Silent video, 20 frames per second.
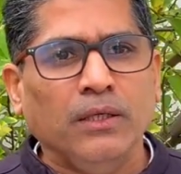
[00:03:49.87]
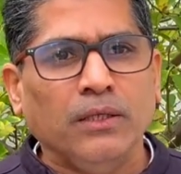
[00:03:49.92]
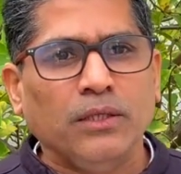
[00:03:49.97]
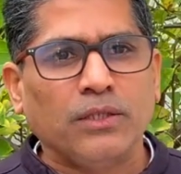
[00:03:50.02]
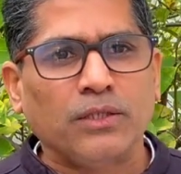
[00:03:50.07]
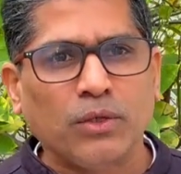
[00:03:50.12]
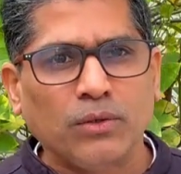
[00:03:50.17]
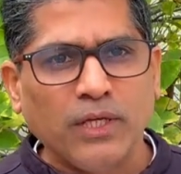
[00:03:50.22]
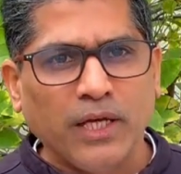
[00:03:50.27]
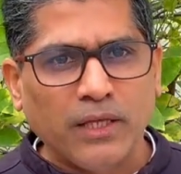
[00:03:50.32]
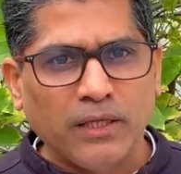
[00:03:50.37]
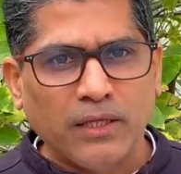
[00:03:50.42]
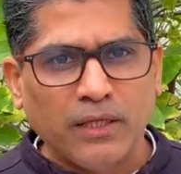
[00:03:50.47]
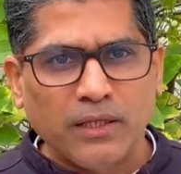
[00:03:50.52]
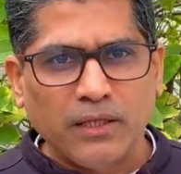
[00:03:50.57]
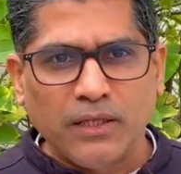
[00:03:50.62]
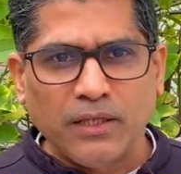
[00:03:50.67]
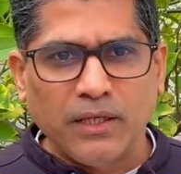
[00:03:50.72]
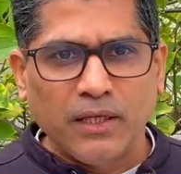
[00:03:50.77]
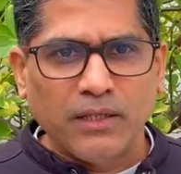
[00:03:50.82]
So
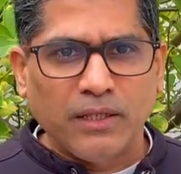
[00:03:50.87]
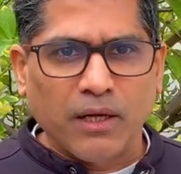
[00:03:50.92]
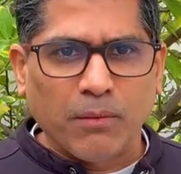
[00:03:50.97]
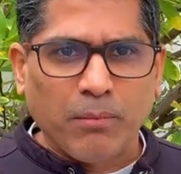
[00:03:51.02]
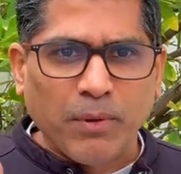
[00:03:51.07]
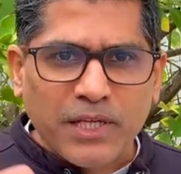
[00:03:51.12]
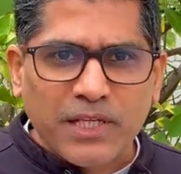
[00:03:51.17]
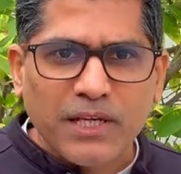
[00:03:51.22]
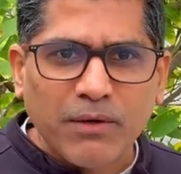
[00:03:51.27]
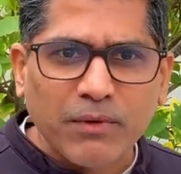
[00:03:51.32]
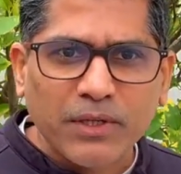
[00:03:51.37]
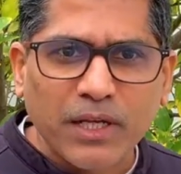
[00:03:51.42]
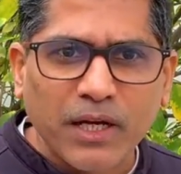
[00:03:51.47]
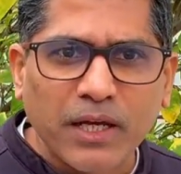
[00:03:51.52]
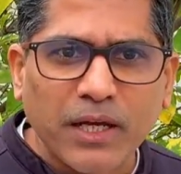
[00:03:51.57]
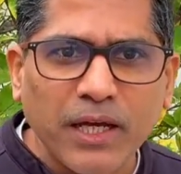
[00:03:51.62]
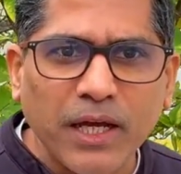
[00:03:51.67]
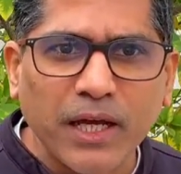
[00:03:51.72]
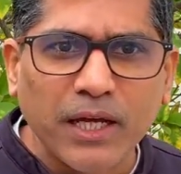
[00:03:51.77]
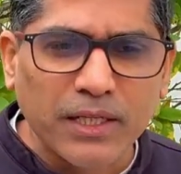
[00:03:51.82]
they're busy with their
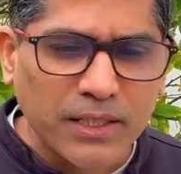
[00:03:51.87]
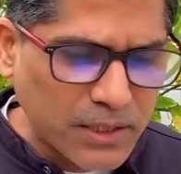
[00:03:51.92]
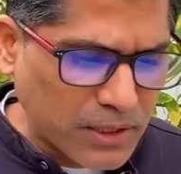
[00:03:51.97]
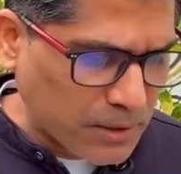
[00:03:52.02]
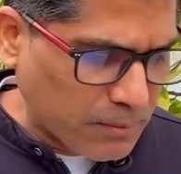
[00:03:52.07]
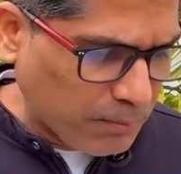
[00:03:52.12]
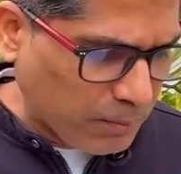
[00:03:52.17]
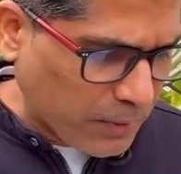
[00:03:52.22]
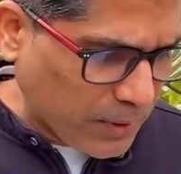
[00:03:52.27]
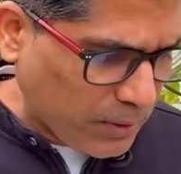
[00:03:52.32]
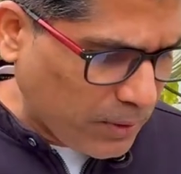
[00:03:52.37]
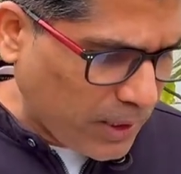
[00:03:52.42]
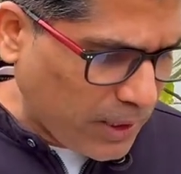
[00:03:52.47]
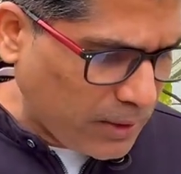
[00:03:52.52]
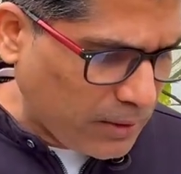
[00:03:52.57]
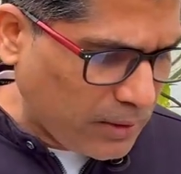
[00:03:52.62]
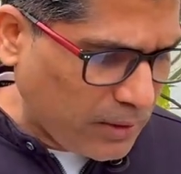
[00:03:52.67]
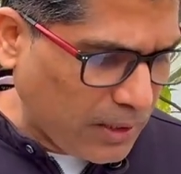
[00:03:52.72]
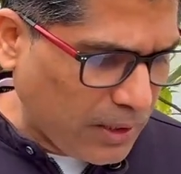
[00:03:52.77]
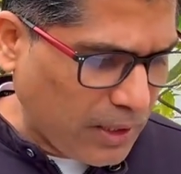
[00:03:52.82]
kids,
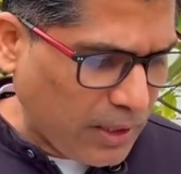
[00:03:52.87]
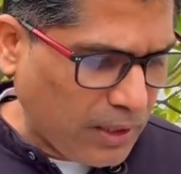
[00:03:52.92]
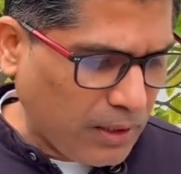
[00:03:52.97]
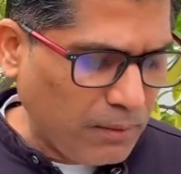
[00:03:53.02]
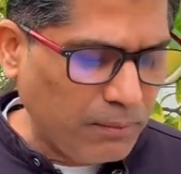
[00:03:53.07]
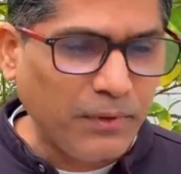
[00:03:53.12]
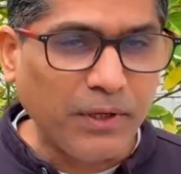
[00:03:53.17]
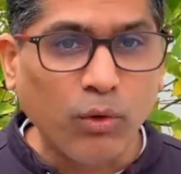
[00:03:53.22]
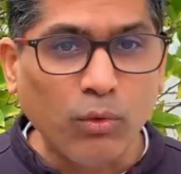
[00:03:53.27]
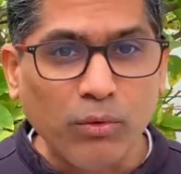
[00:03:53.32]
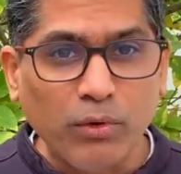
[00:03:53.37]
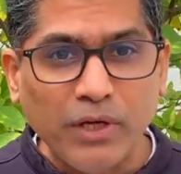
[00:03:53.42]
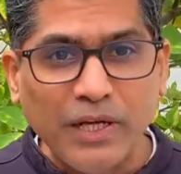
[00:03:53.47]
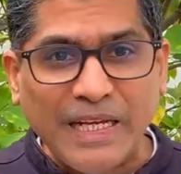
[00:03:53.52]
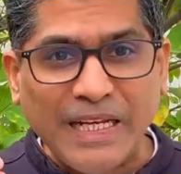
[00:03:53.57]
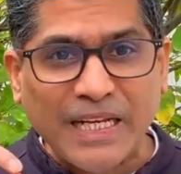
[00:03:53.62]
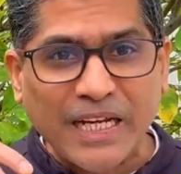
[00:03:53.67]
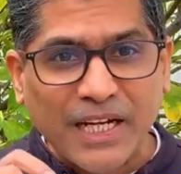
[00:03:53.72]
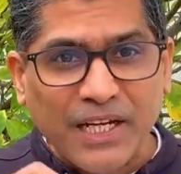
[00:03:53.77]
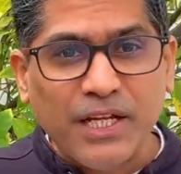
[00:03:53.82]
right? Now,
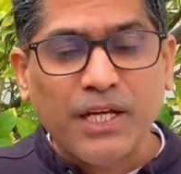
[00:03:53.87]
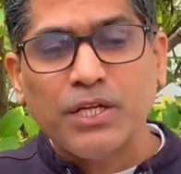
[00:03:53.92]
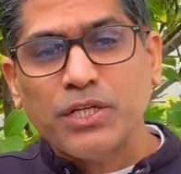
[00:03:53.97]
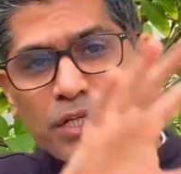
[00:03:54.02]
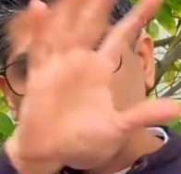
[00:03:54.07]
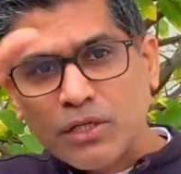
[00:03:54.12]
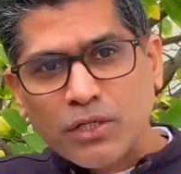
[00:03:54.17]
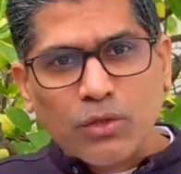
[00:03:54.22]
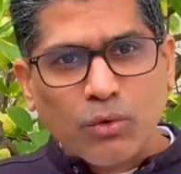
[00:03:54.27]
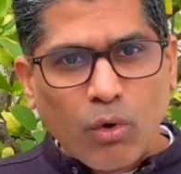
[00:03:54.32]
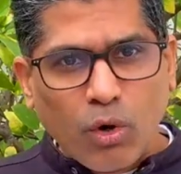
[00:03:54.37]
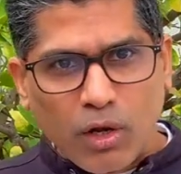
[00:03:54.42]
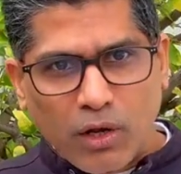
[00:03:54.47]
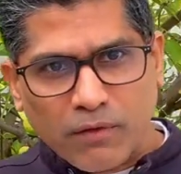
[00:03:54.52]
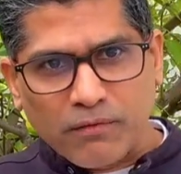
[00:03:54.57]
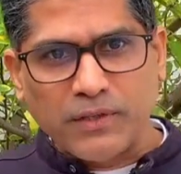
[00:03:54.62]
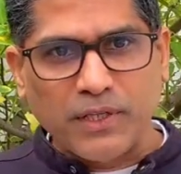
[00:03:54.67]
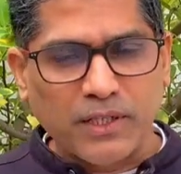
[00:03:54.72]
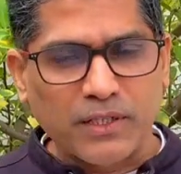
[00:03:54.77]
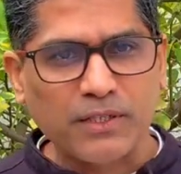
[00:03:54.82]
in addition to all
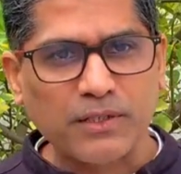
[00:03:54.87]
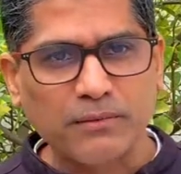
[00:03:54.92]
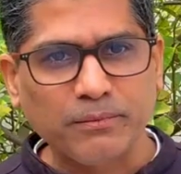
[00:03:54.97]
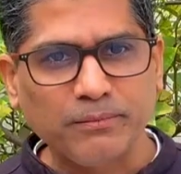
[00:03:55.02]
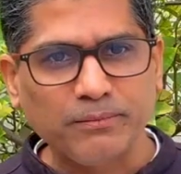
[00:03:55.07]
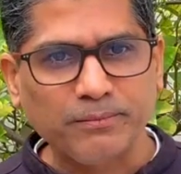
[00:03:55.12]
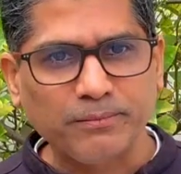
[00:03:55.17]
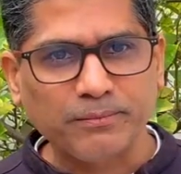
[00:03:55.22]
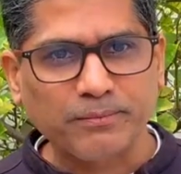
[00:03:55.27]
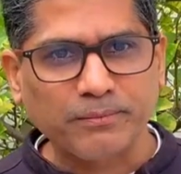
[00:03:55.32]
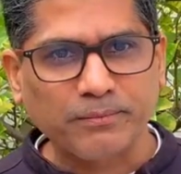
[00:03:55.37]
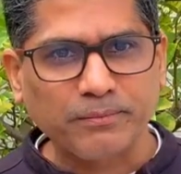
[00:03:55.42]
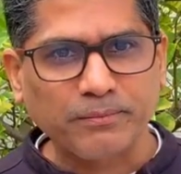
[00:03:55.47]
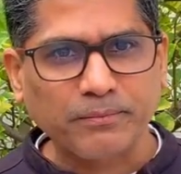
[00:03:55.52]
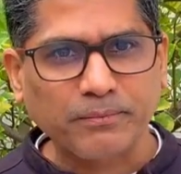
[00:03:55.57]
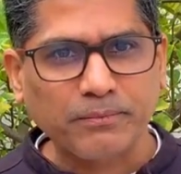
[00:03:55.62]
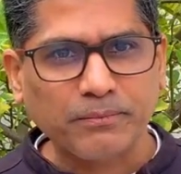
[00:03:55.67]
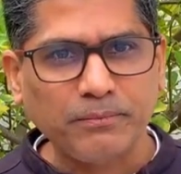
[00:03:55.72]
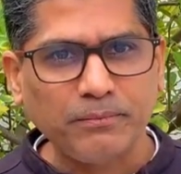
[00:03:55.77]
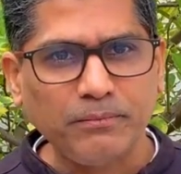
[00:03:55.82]
of this,
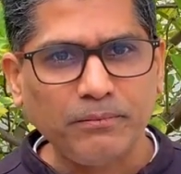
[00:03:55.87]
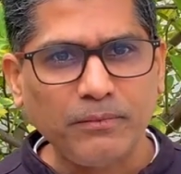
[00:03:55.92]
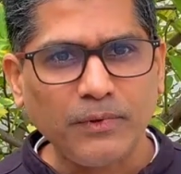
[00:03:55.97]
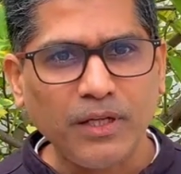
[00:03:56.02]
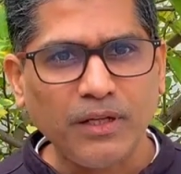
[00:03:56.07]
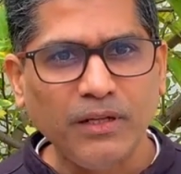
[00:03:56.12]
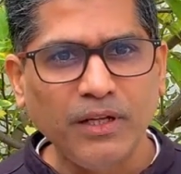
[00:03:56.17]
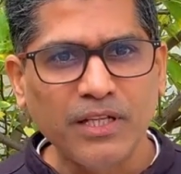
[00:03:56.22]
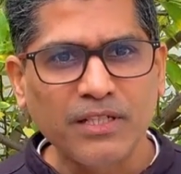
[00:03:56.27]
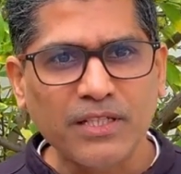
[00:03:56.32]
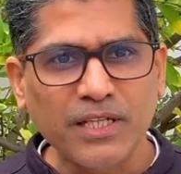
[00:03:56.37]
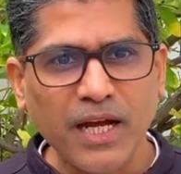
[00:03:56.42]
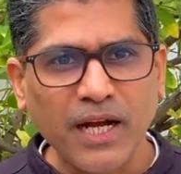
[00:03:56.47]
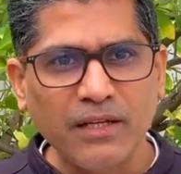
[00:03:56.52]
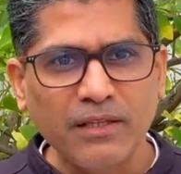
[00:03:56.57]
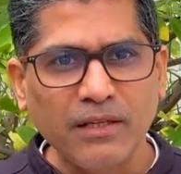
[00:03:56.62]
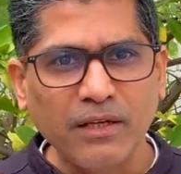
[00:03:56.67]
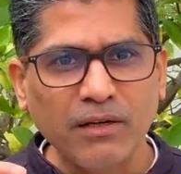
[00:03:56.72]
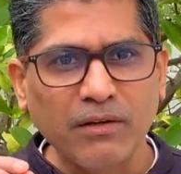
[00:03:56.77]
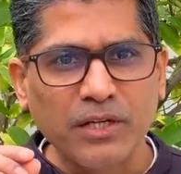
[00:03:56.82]
let's
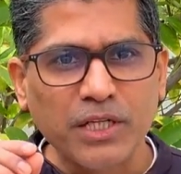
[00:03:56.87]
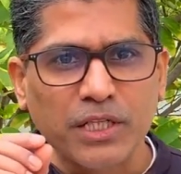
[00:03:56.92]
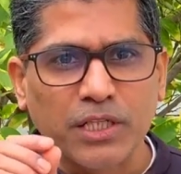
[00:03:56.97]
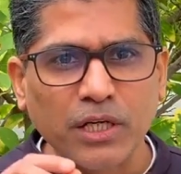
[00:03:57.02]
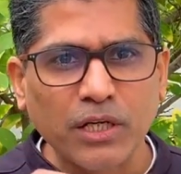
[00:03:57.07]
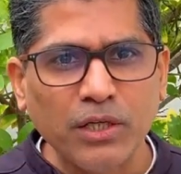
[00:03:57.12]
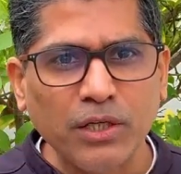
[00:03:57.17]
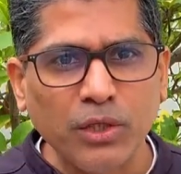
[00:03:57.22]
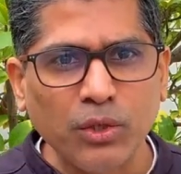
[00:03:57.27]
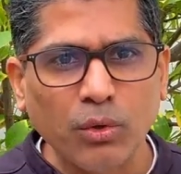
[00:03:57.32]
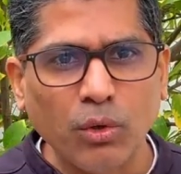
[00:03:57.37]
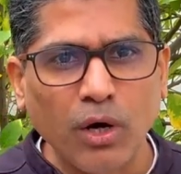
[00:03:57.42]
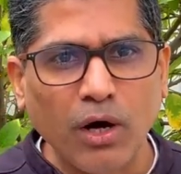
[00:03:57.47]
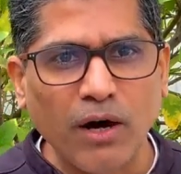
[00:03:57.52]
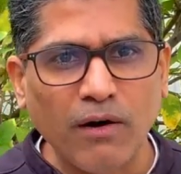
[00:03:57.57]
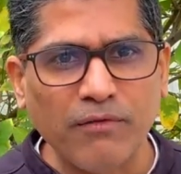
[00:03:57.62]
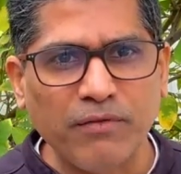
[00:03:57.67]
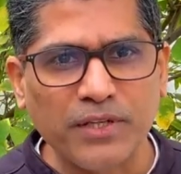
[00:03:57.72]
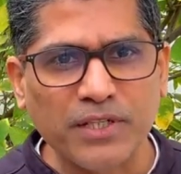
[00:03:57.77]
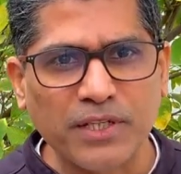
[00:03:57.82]
add the return to
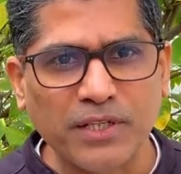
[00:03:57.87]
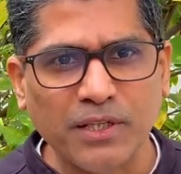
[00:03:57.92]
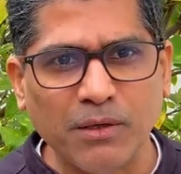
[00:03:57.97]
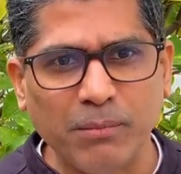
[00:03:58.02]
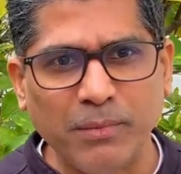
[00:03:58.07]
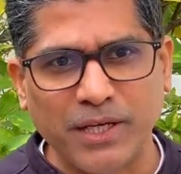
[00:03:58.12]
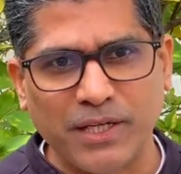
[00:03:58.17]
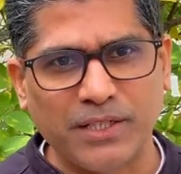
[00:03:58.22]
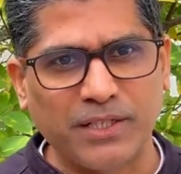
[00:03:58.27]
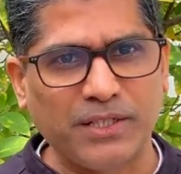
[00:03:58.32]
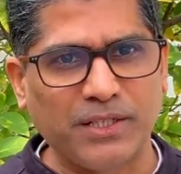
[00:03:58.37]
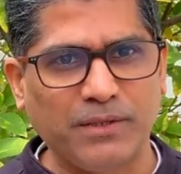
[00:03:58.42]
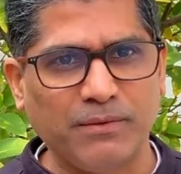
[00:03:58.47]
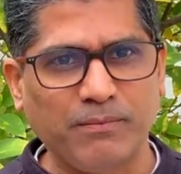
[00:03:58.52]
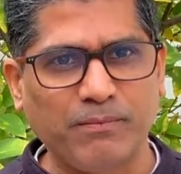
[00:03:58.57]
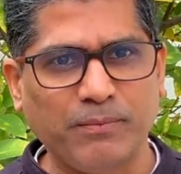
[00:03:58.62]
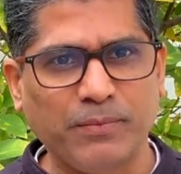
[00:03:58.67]
office in the mix.